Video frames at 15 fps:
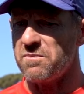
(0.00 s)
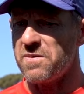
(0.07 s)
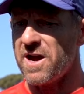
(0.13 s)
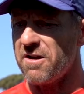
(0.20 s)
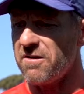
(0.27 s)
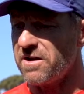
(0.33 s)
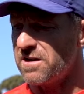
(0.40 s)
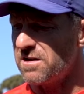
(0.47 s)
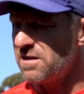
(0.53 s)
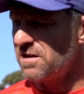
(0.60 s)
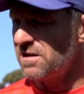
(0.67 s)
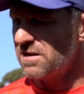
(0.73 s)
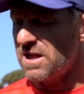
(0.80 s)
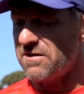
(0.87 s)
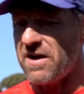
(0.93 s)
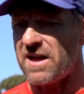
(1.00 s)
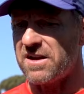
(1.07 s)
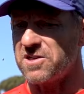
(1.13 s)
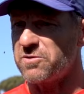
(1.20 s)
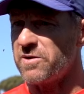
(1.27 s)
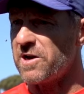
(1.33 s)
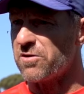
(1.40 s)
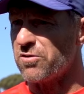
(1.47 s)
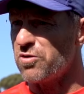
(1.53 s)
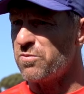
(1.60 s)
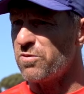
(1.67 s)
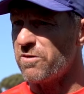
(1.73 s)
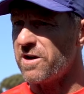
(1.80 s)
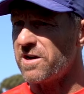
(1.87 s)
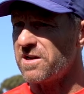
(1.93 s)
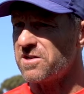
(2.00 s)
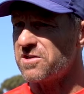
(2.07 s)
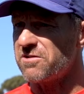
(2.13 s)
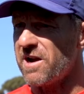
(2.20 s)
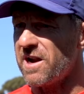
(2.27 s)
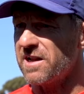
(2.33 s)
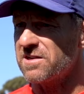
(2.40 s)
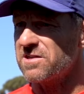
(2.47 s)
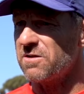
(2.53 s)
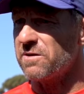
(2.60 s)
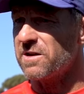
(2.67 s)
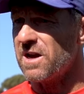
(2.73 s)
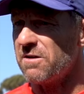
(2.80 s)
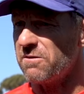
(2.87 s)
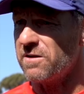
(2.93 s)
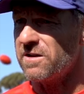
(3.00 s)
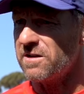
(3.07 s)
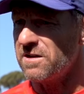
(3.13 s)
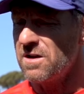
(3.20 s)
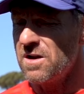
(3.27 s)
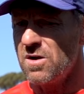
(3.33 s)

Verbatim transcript: Barry, and they've added to our group already in training, so we can't really